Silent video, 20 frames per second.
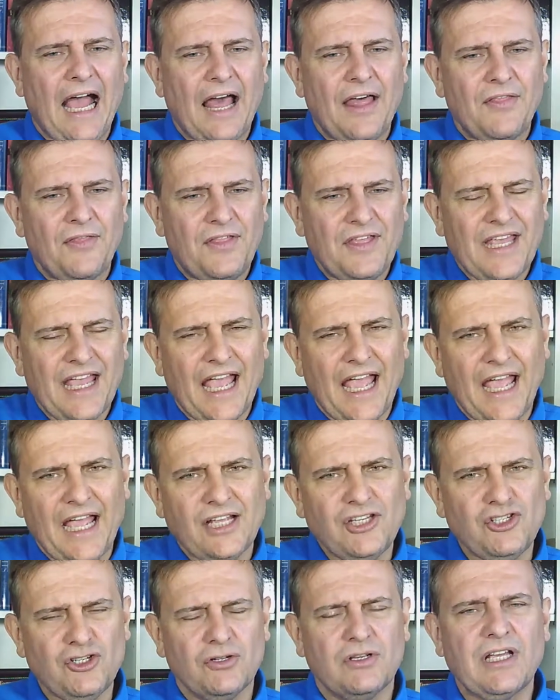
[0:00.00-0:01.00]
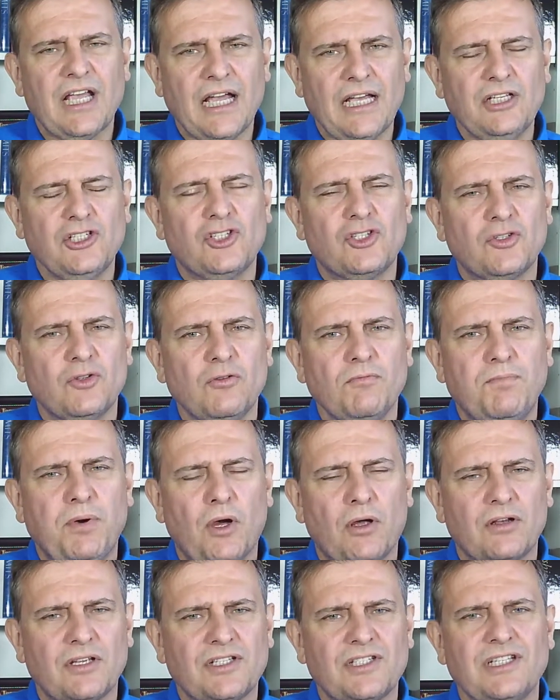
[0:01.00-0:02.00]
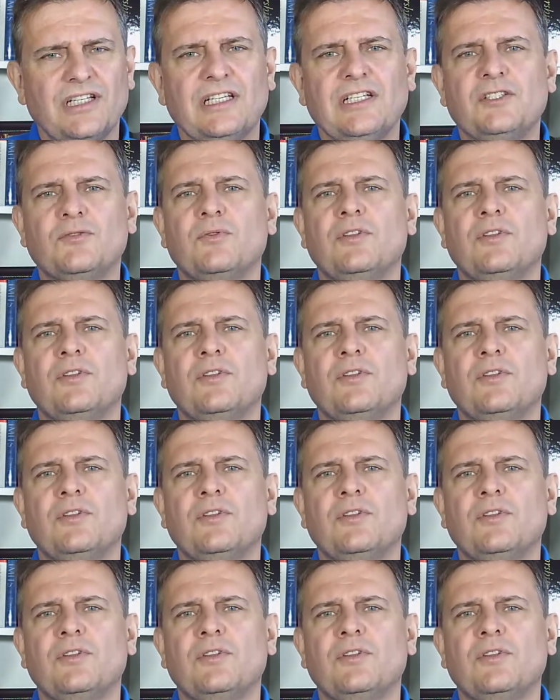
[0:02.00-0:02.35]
The educational policies